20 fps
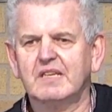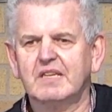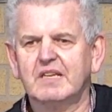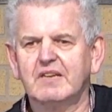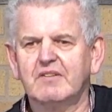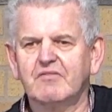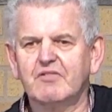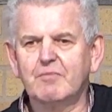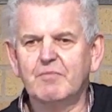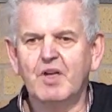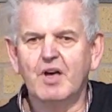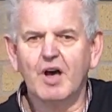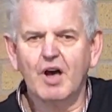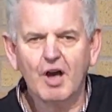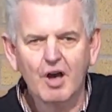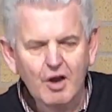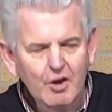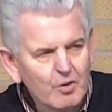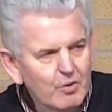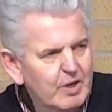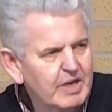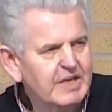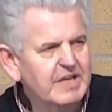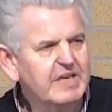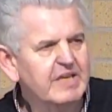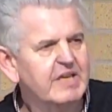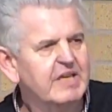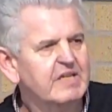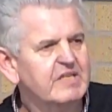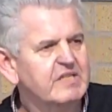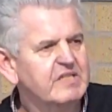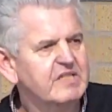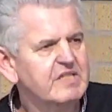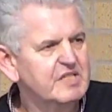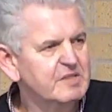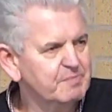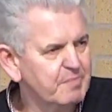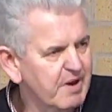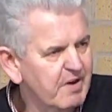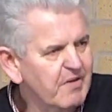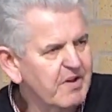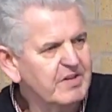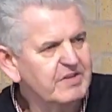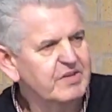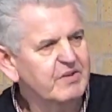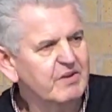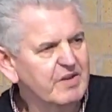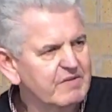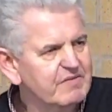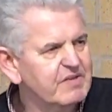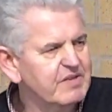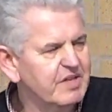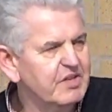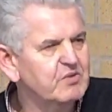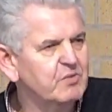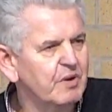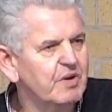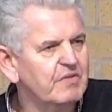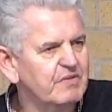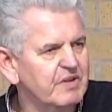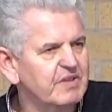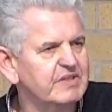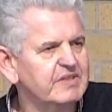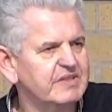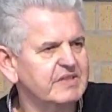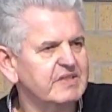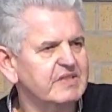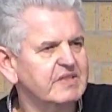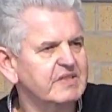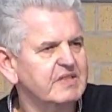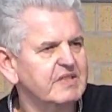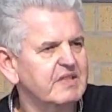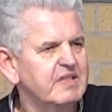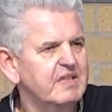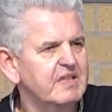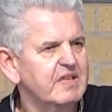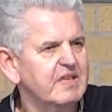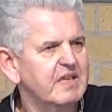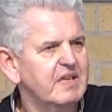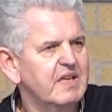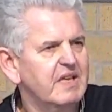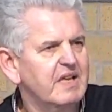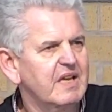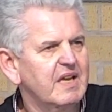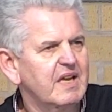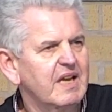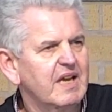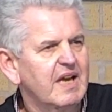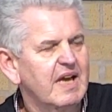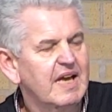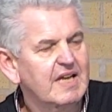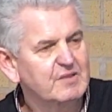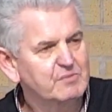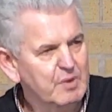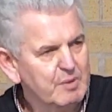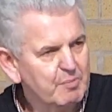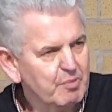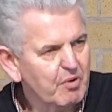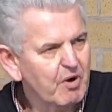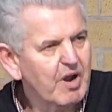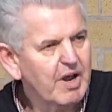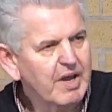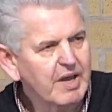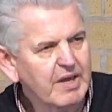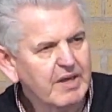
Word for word: from the Holy Spirit who lives in each one of us as we pray.